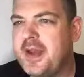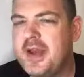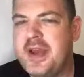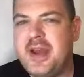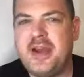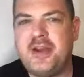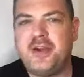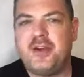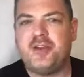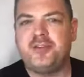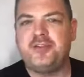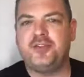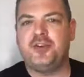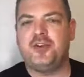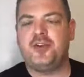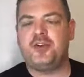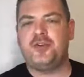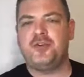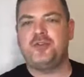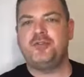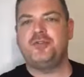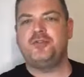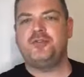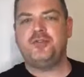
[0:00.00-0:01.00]
Hey guys and
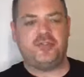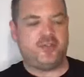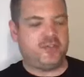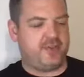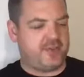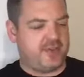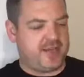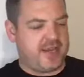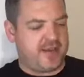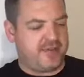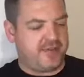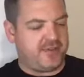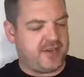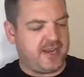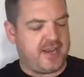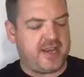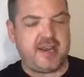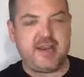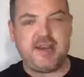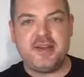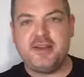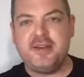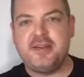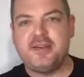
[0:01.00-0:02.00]
girls, Nathan
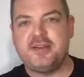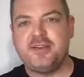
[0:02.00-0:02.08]
here.